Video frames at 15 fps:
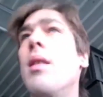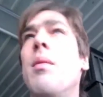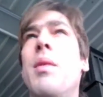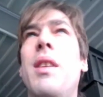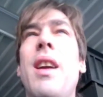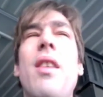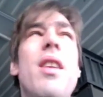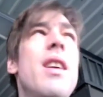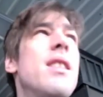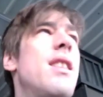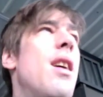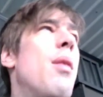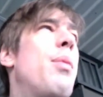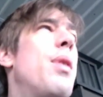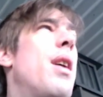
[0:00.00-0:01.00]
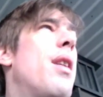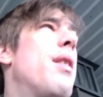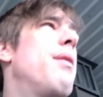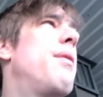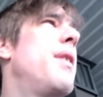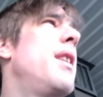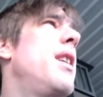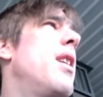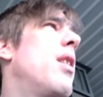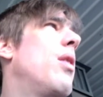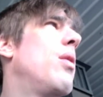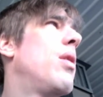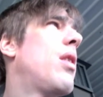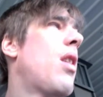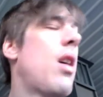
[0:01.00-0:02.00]
Gary has now put out a
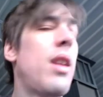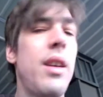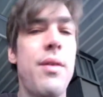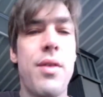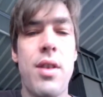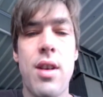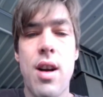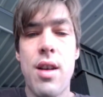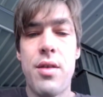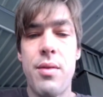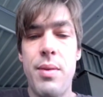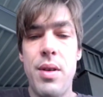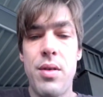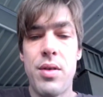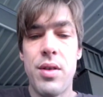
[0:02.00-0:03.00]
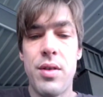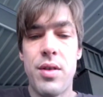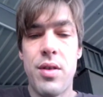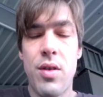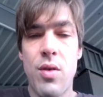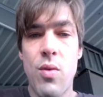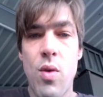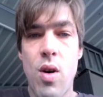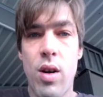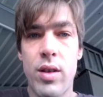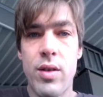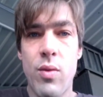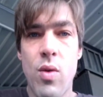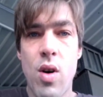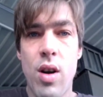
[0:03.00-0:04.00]
video calling for contributions to the Walk
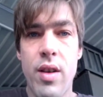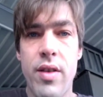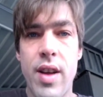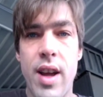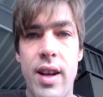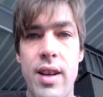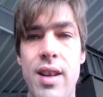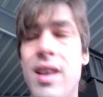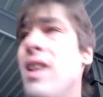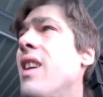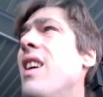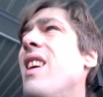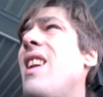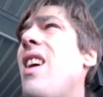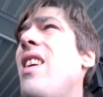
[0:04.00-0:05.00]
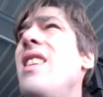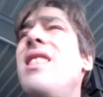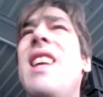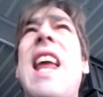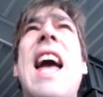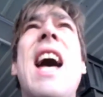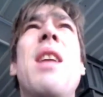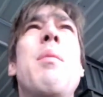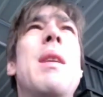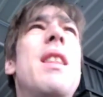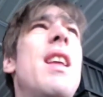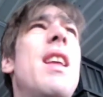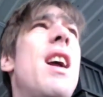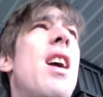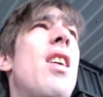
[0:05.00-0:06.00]
the Walk thing. Now he's an admin
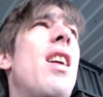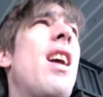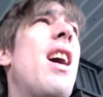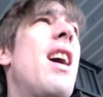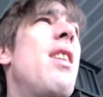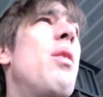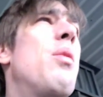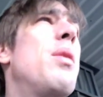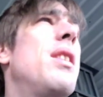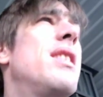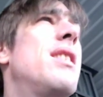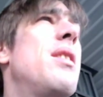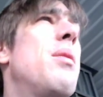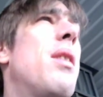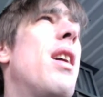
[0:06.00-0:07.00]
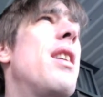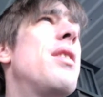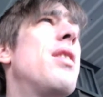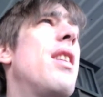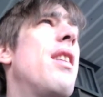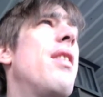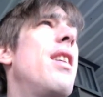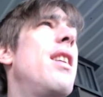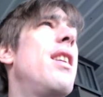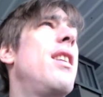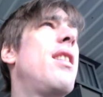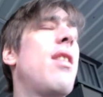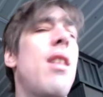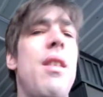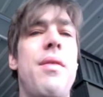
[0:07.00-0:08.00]
there, and I don't really see why I should have any
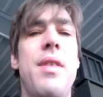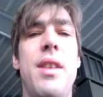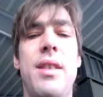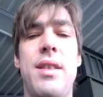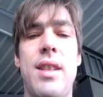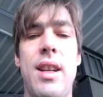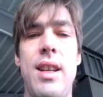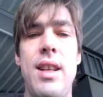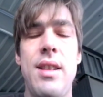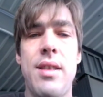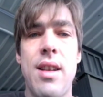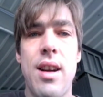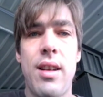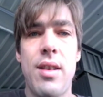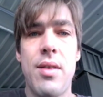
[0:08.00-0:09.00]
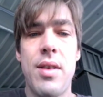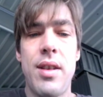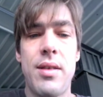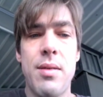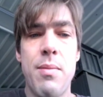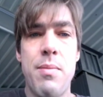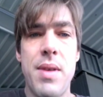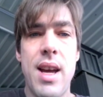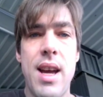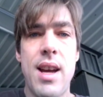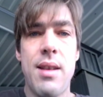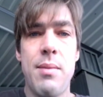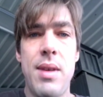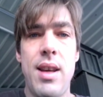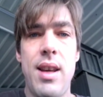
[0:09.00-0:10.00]
confidence that he's not going to
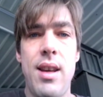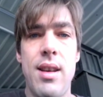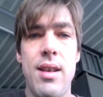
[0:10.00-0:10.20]
ban me